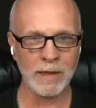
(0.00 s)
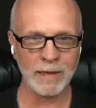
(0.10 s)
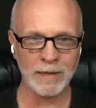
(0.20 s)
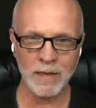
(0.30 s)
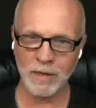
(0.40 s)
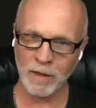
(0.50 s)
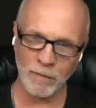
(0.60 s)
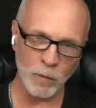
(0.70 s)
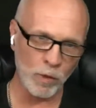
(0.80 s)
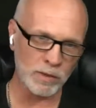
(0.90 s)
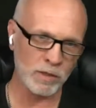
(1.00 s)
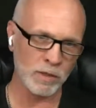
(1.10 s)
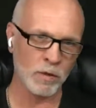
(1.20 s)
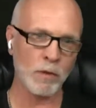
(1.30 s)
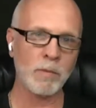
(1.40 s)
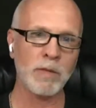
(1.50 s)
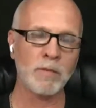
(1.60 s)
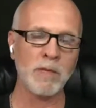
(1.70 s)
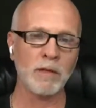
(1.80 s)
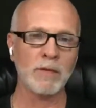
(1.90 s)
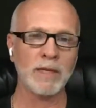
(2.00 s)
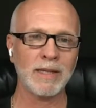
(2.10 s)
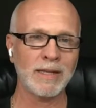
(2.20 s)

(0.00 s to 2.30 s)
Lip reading: if he wants to interrupt me in the middle of it,